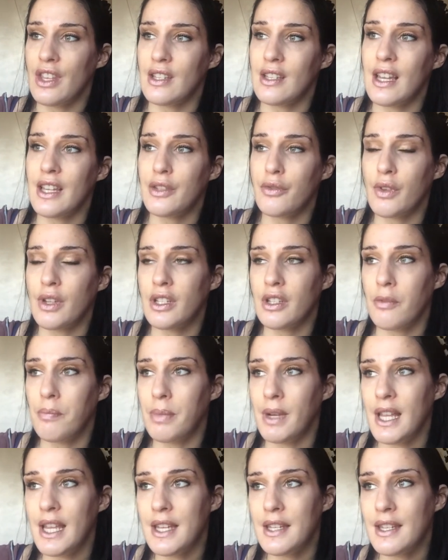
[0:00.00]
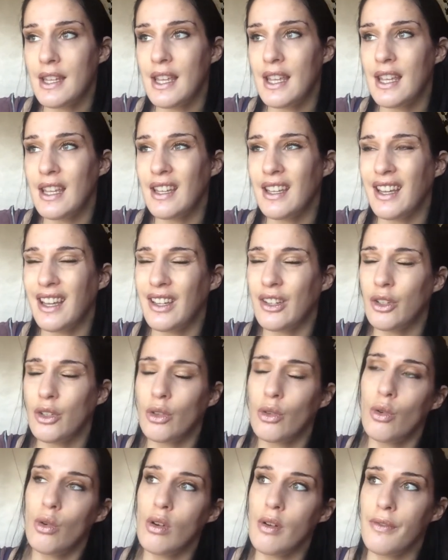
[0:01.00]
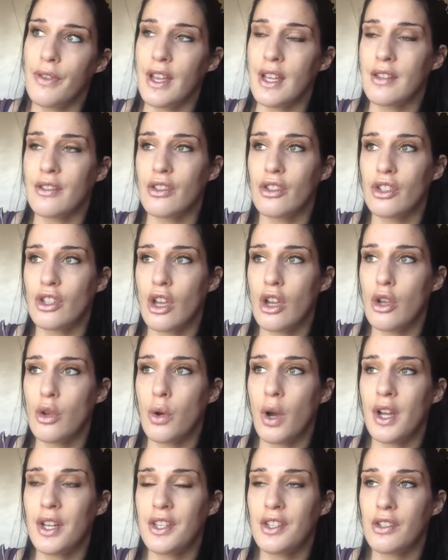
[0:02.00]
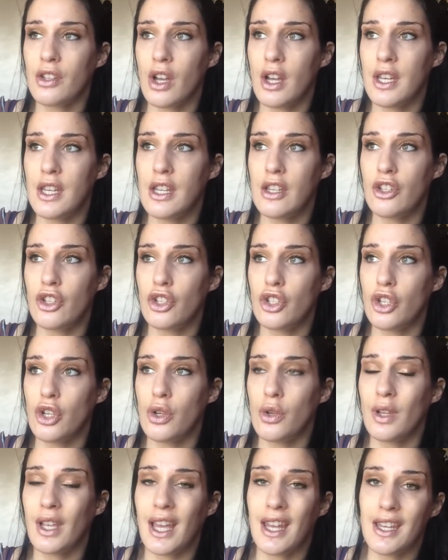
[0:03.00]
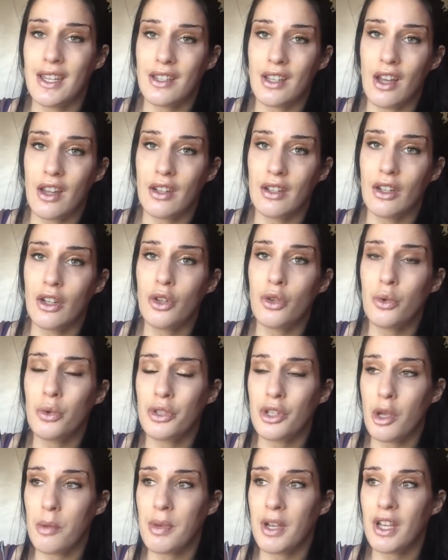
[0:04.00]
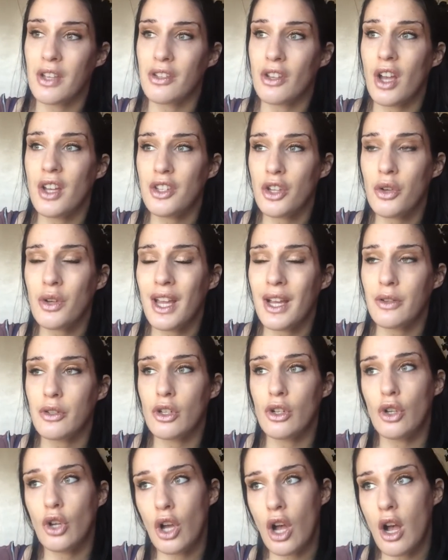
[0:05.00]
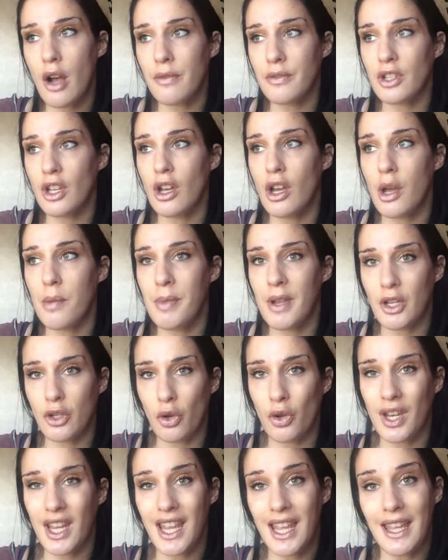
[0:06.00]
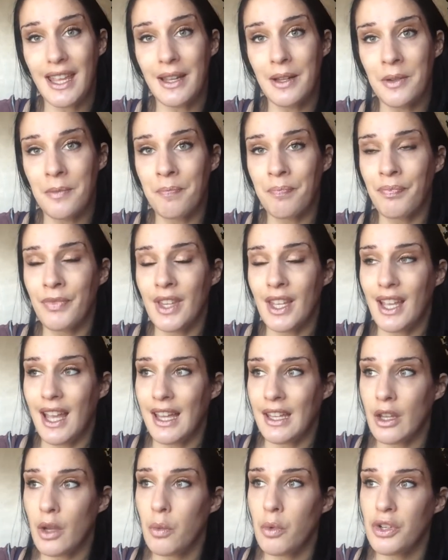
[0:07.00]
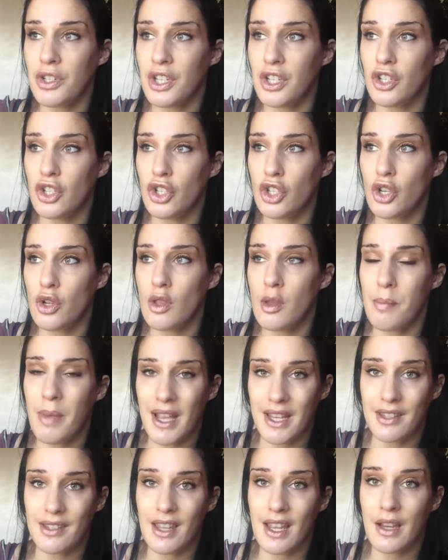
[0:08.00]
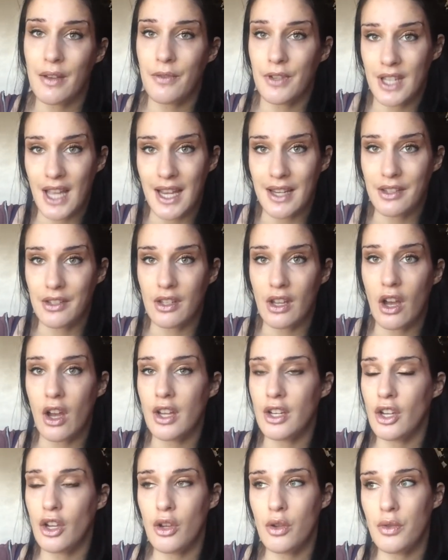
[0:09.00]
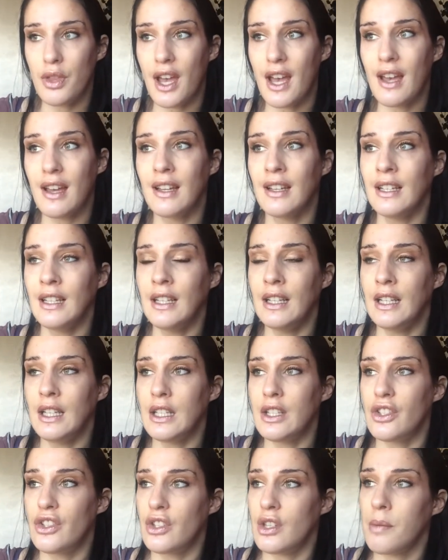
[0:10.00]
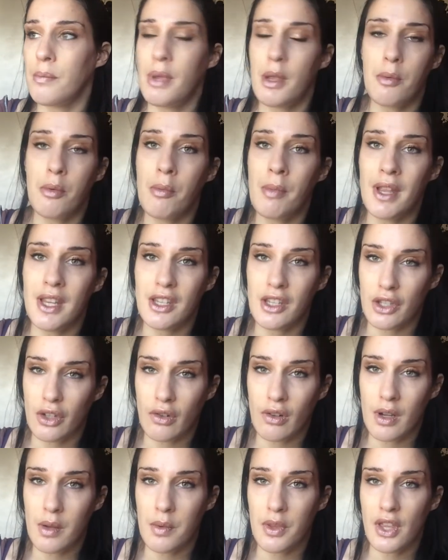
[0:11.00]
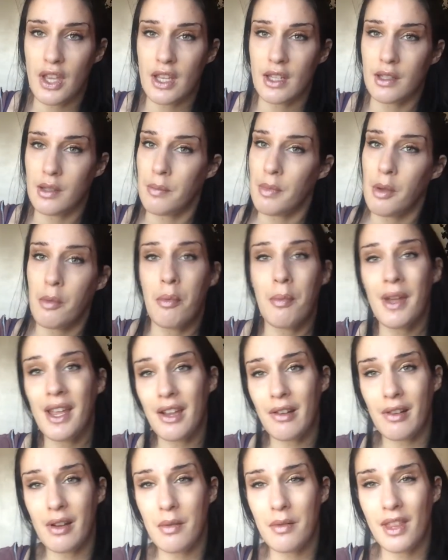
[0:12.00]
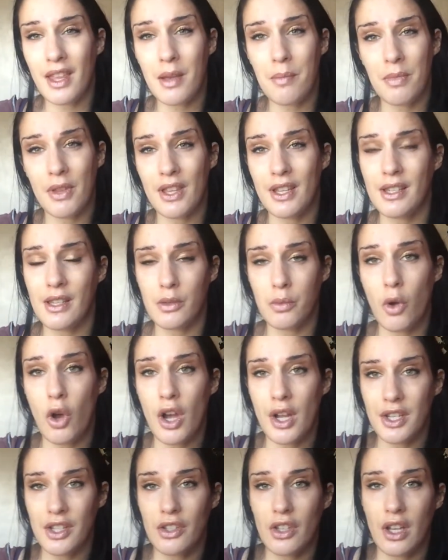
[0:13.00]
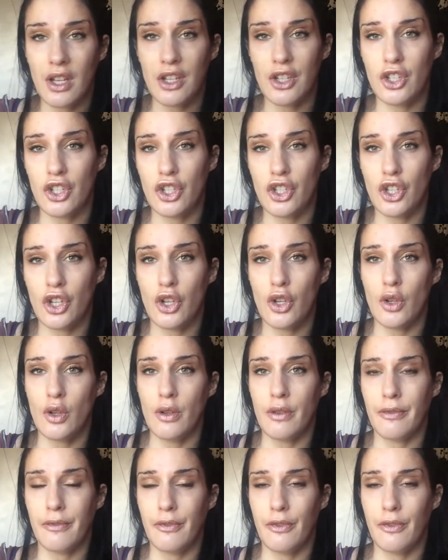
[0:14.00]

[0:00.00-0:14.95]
there's less risk of bleeding and all of this. So I decided to get it done. And also because I don't know how to look after a bitch on heat and I wanted to do the best thing for Dexter. I know that some people may disagree with this, some people may agree with it, but this is what I decided to do